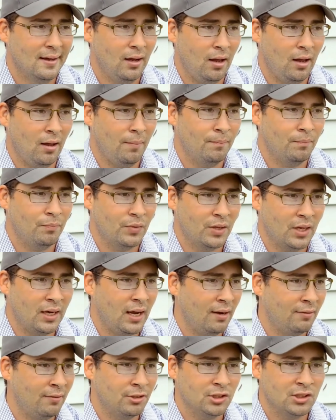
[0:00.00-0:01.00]
Um,
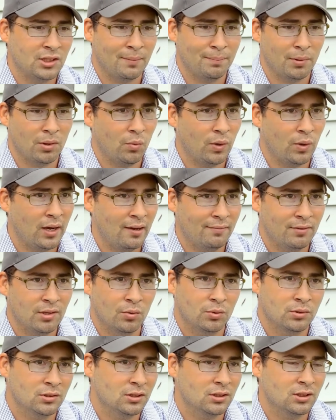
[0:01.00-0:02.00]
and every step of the way, if
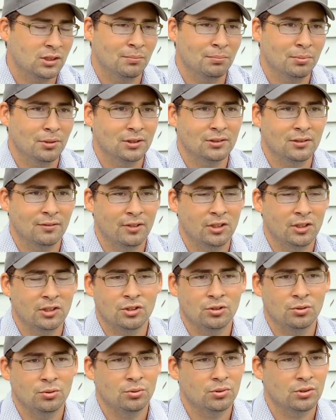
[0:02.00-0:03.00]
there was the simplest of
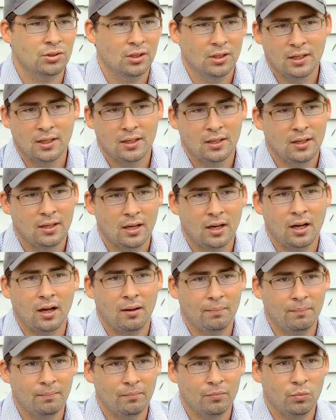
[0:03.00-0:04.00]
issues,
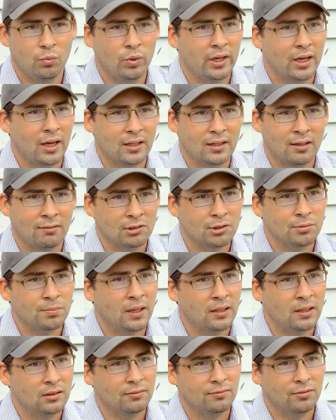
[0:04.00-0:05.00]
um, we got that
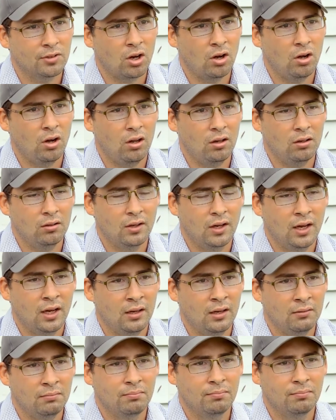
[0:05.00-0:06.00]
responsive call
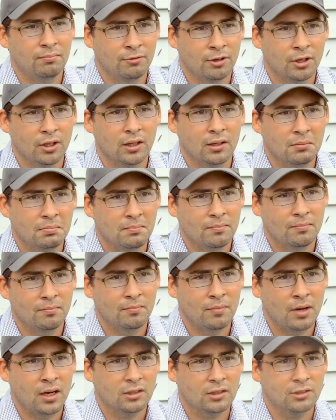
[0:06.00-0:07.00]
and really
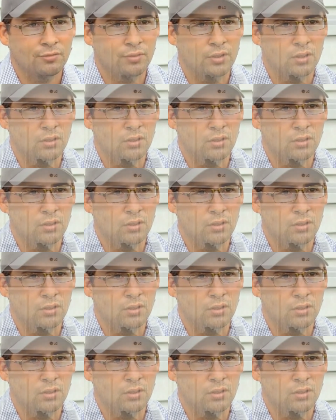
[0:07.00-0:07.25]
made us